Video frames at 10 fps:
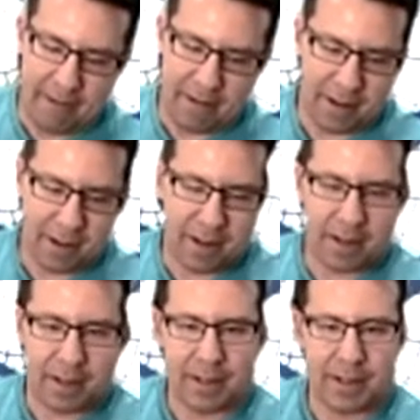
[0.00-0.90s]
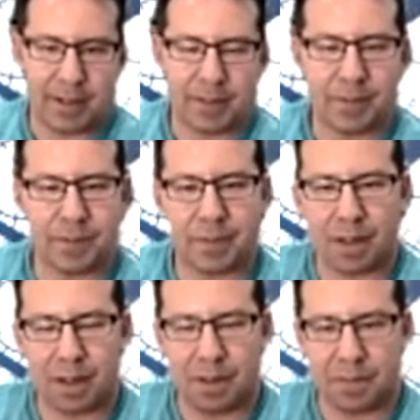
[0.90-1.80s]

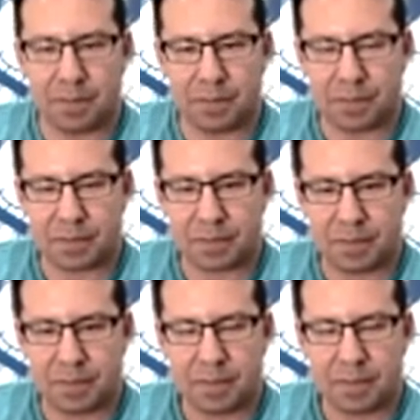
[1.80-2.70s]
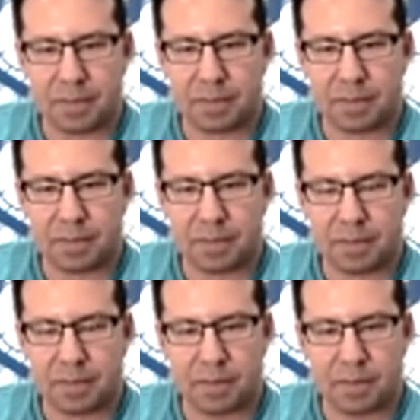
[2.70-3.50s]
This person isn't speaking.